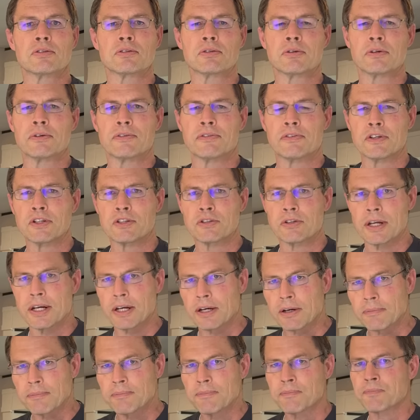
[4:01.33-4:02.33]
a
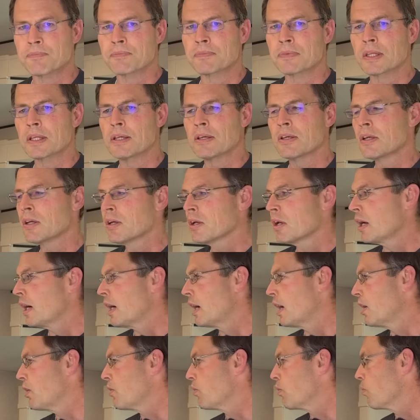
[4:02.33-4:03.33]
refrigerator.
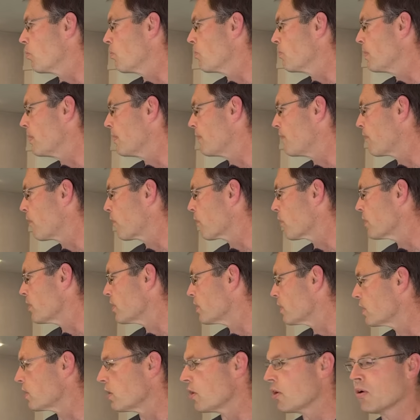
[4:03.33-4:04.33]
Before you
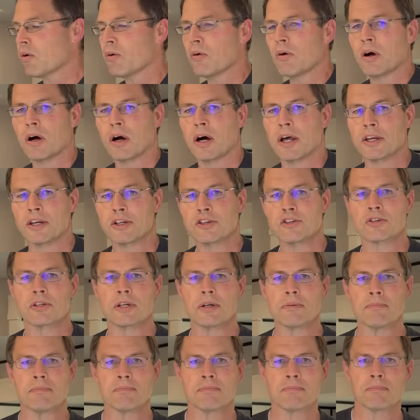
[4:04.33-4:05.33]
go on a
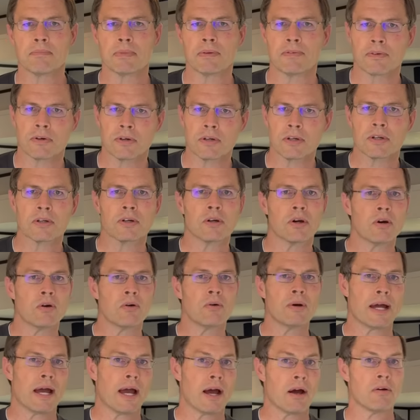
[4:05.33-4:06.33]
trip, before you
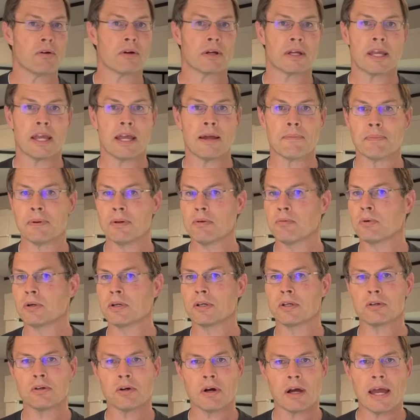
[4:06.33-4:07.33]
go out camping where
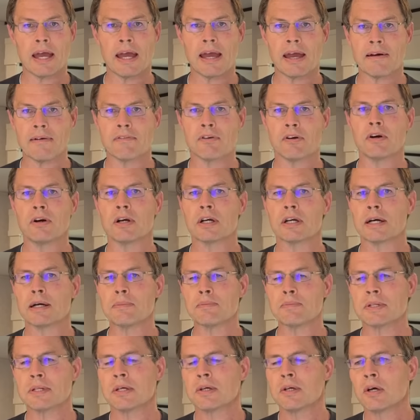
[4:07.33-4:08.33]
you don't have
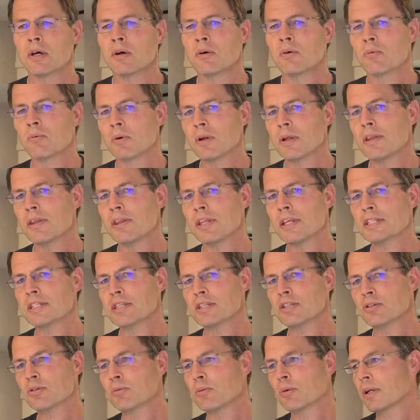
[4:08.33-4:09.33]
hookups, one of the things
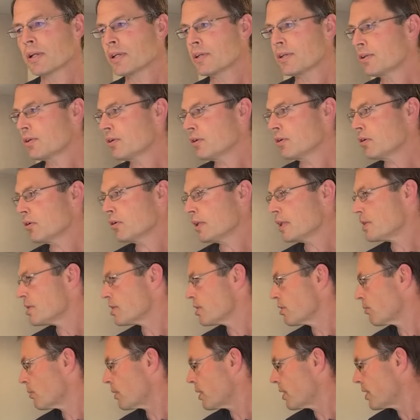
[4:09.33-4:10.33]
that you want to do is
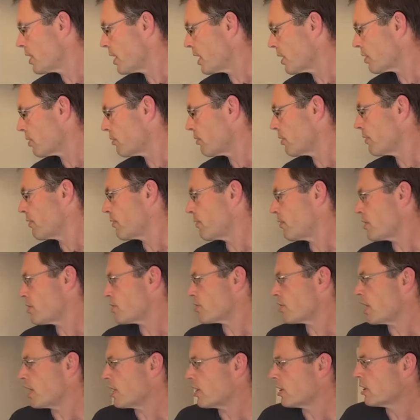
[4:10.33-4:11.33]
you want to take the
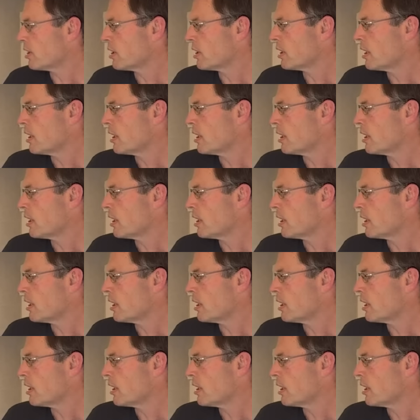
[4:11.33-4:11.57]
refrigerator